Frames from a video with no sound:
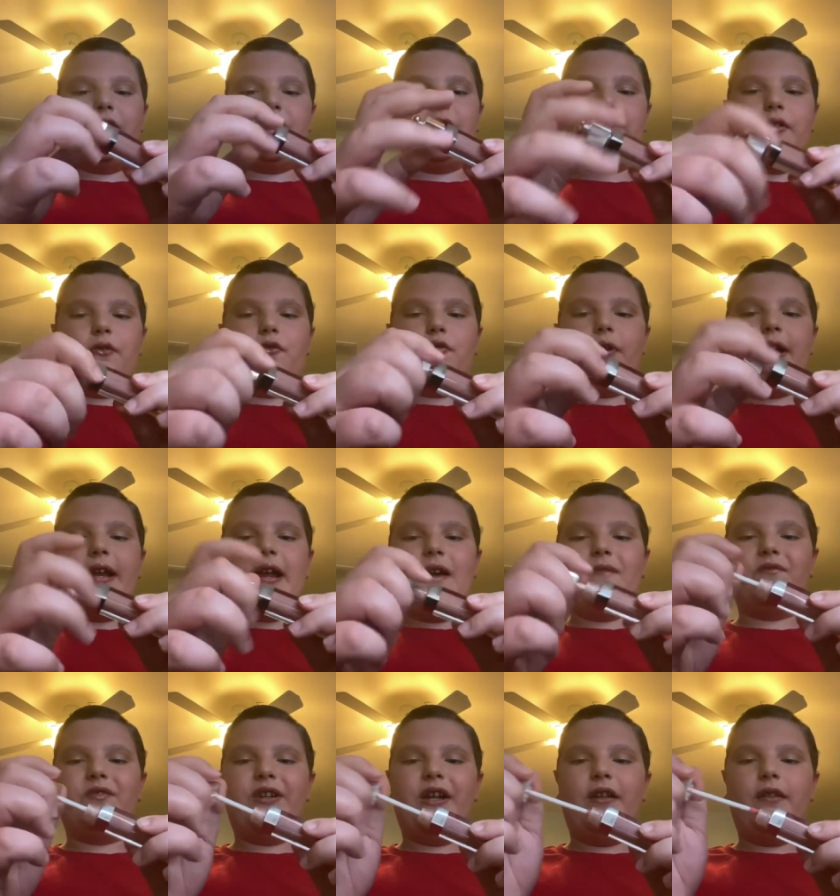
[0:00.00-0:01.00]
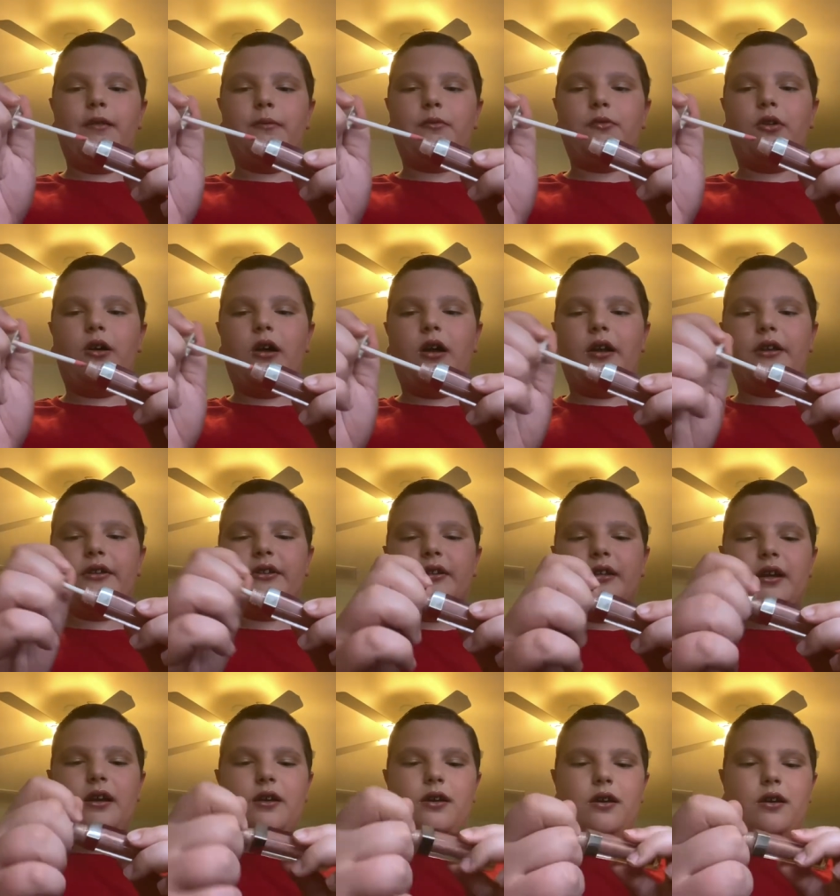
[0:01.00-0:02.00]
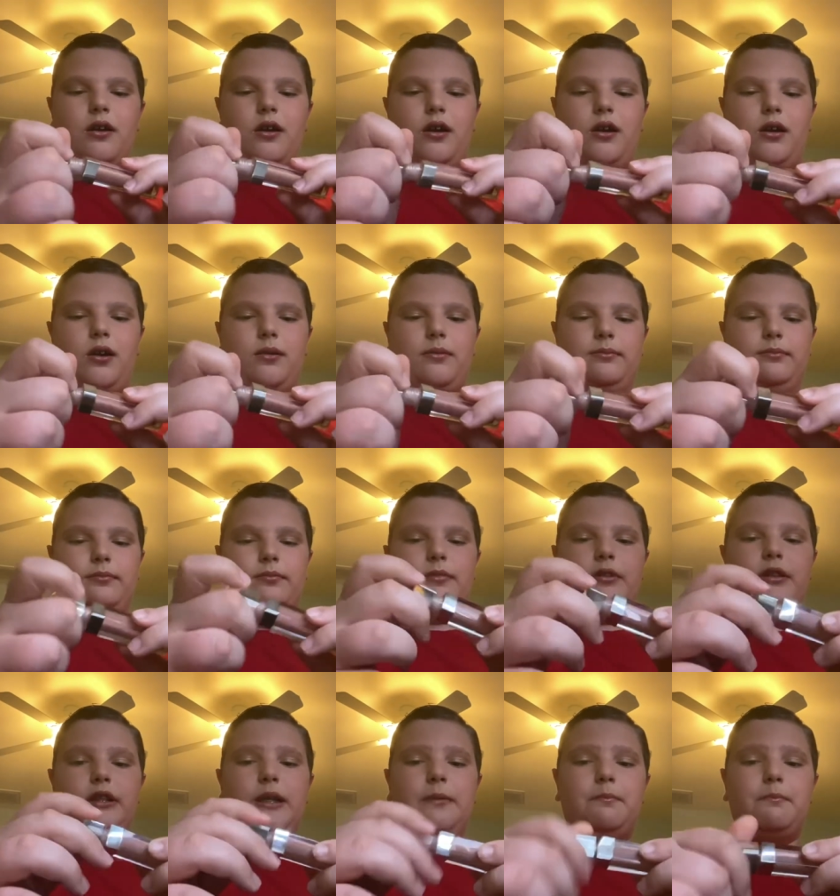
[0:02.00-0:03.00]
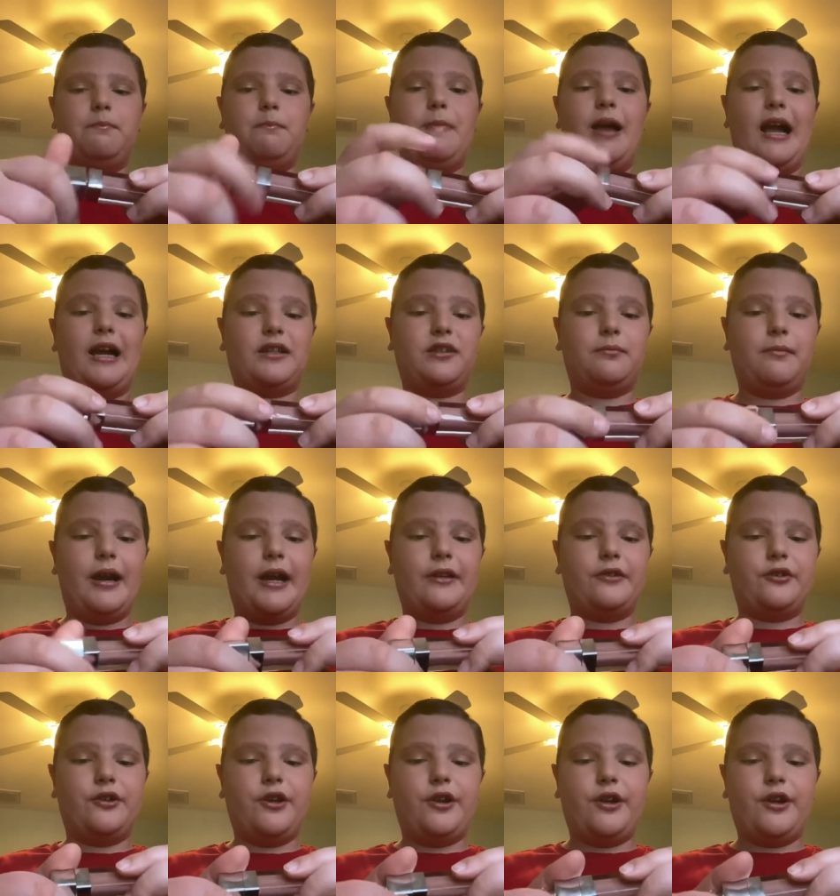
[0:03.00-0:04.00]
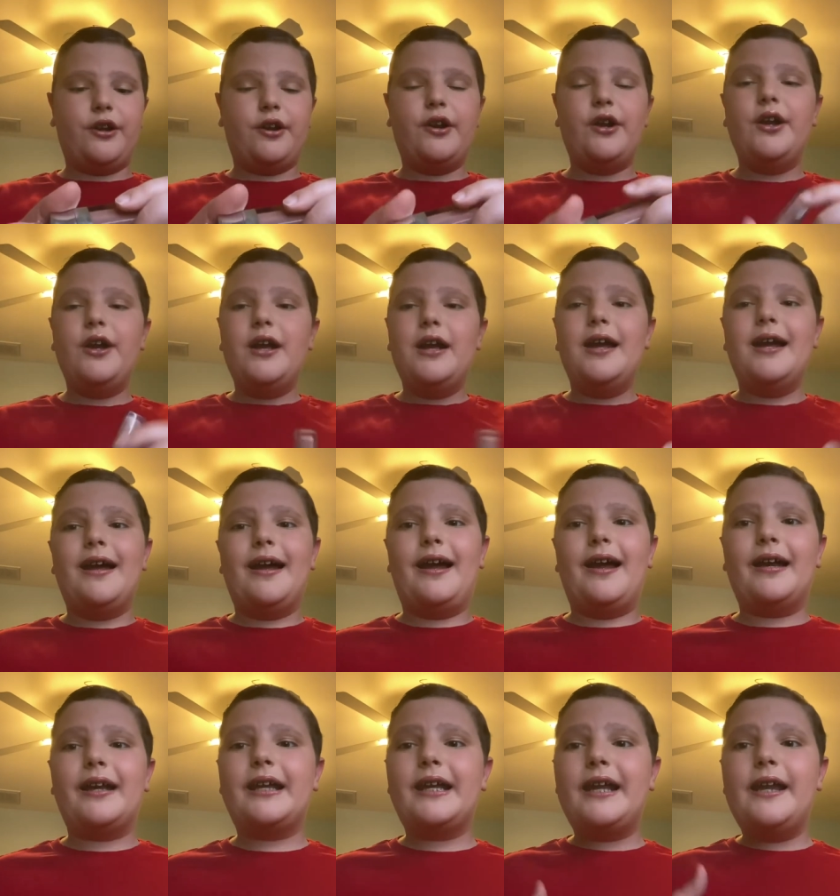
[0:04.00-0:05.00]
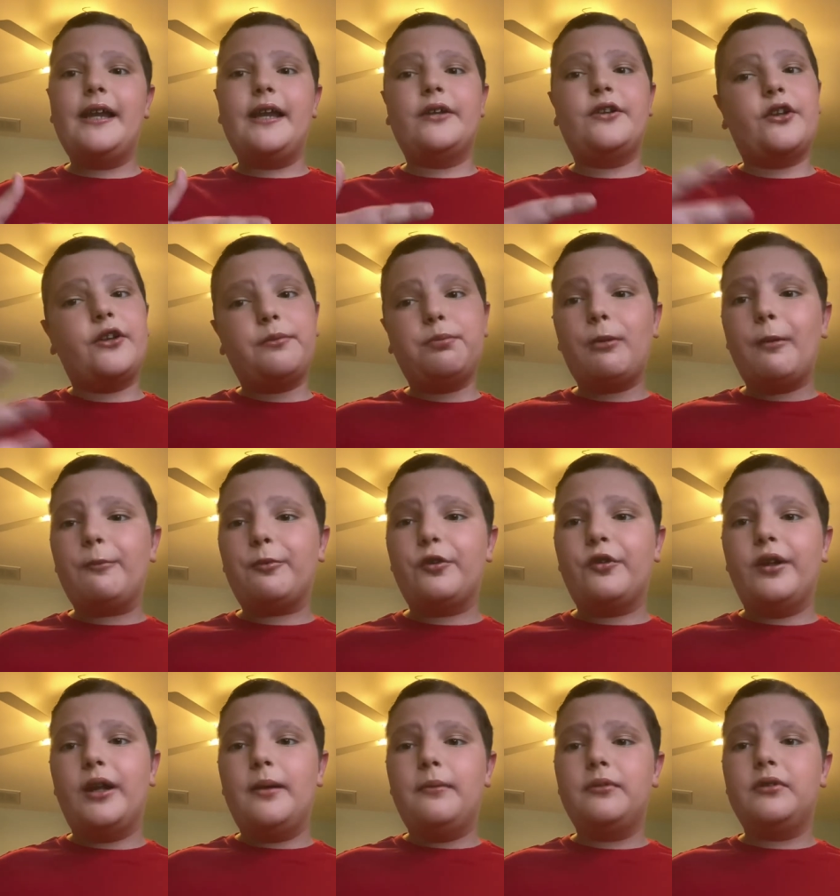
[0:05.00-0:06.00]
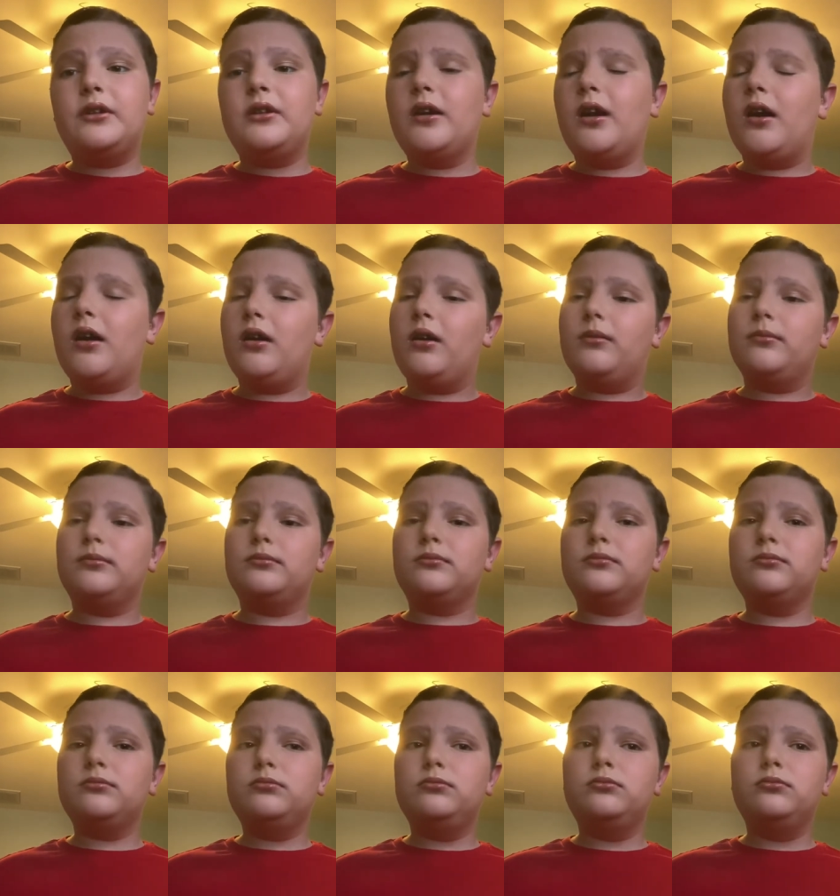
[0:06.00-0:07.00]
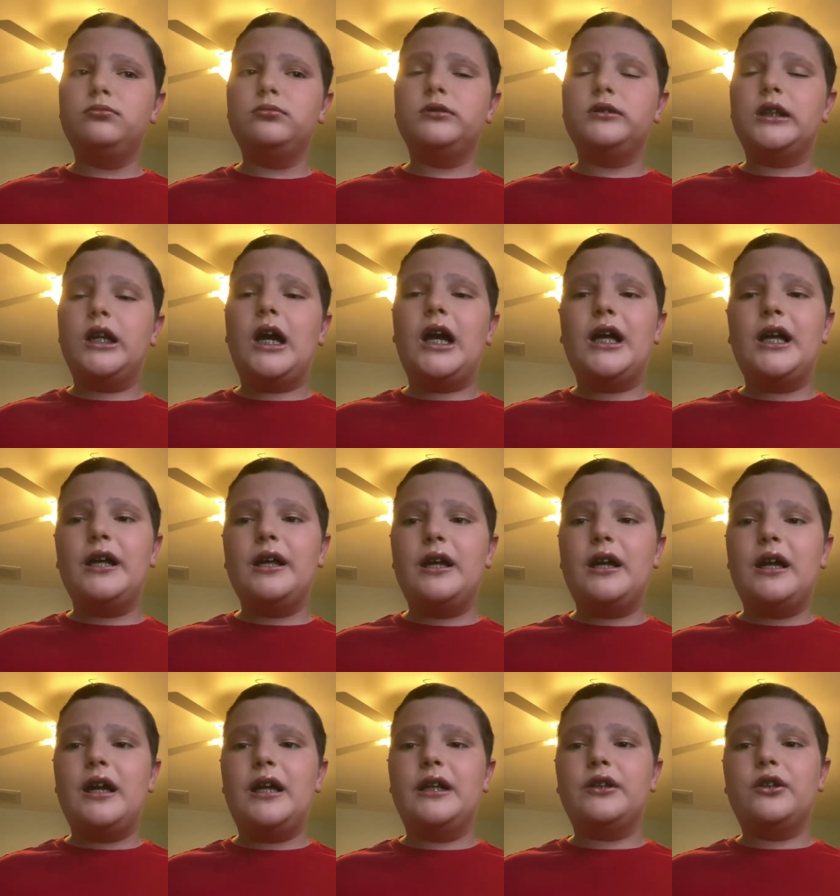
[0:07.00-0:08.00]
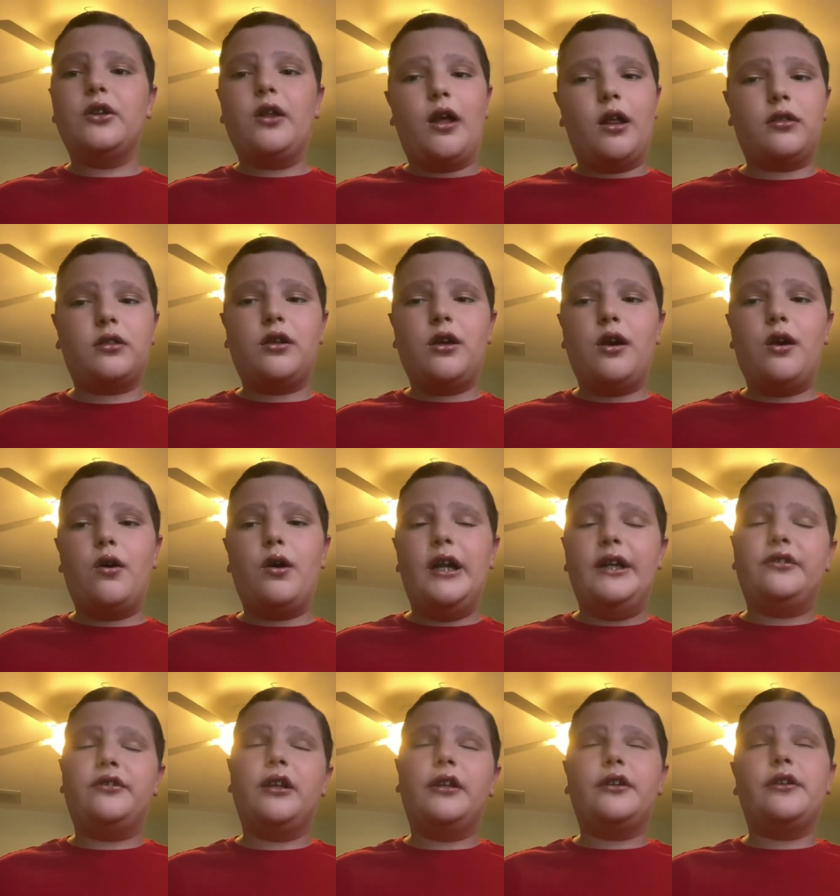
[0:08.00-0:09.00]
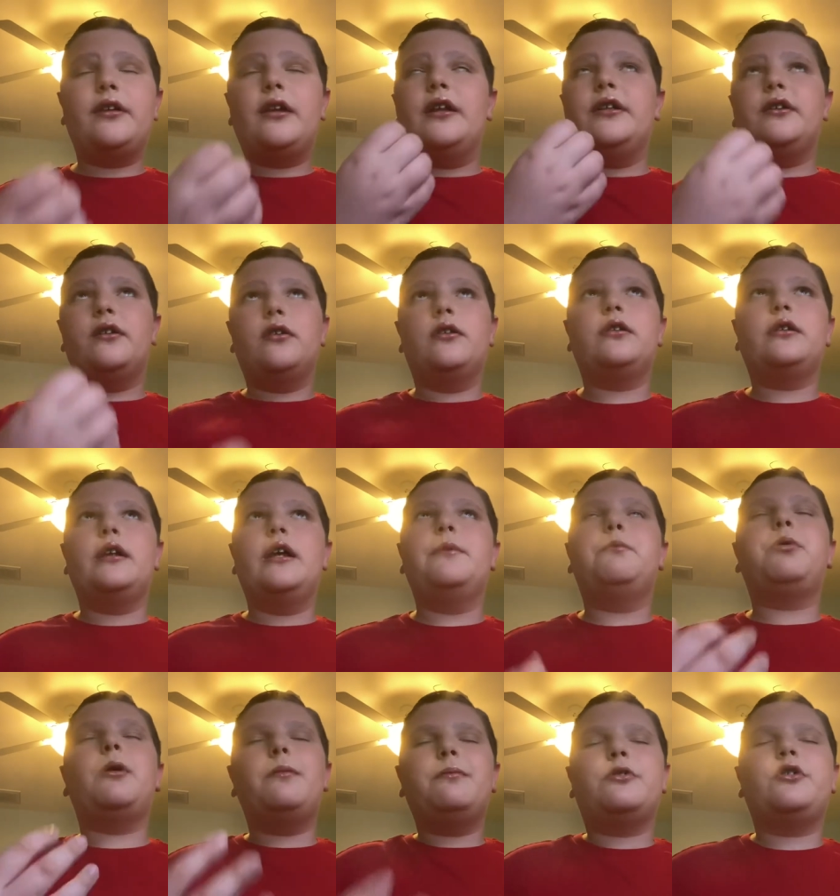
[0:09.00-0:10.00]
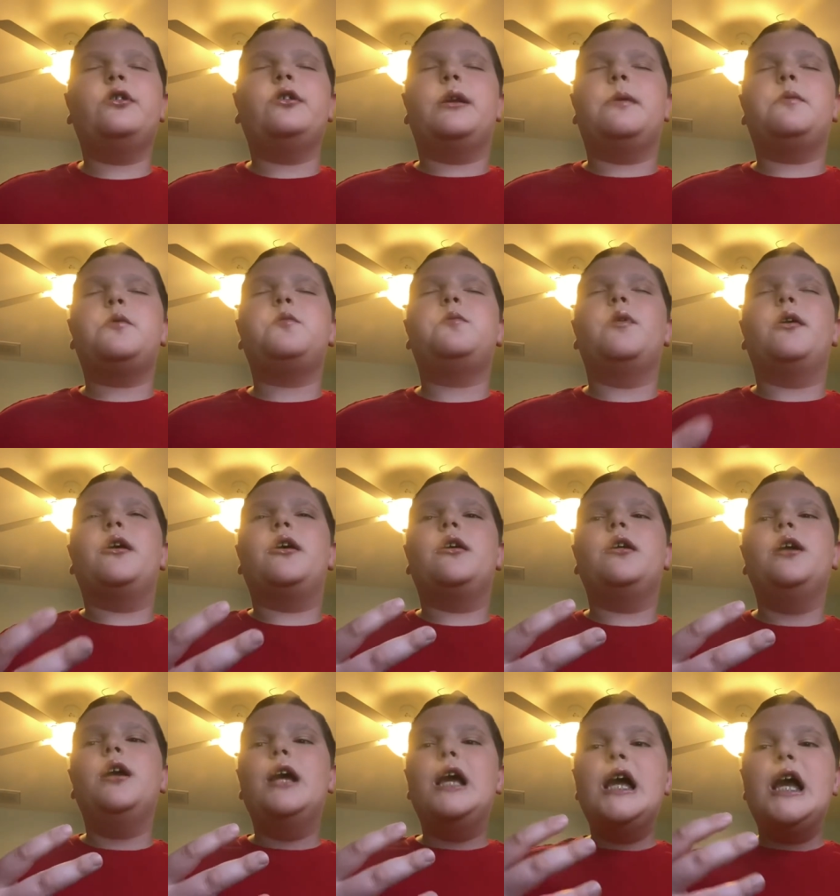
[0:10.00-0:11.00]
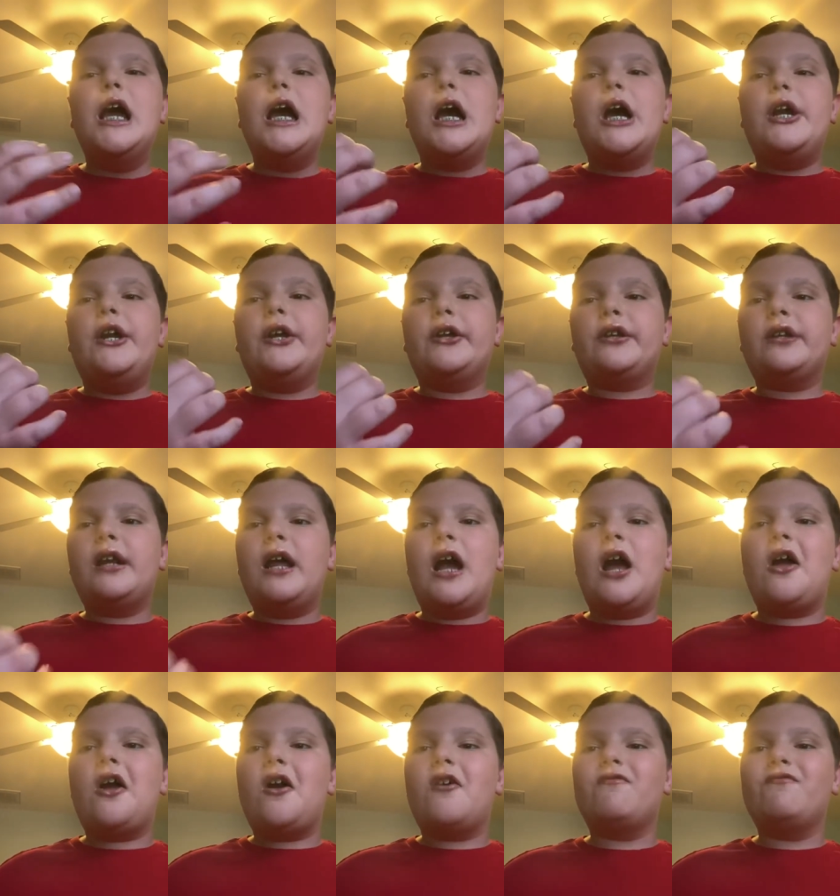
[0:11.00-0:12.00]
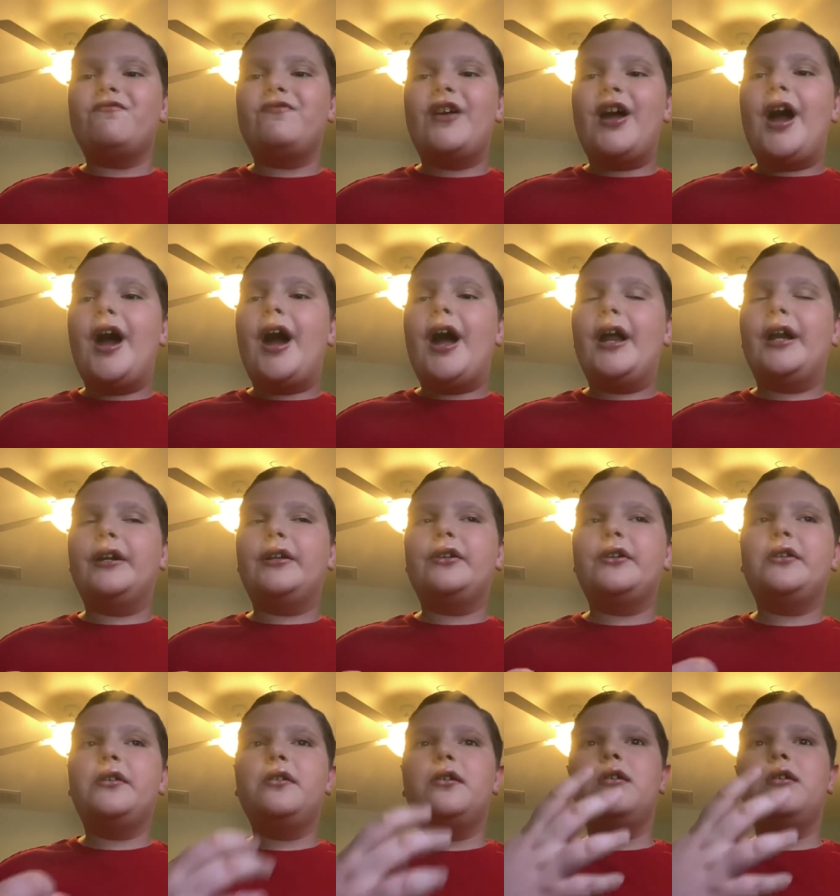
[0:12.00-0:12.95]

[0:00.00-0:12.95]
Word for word: a great everyday lip gloss, um, lip maximizer. It, it does plump your lips, um, not a lot though. It doesn't, it, it plumps your lips, but it doesn't have that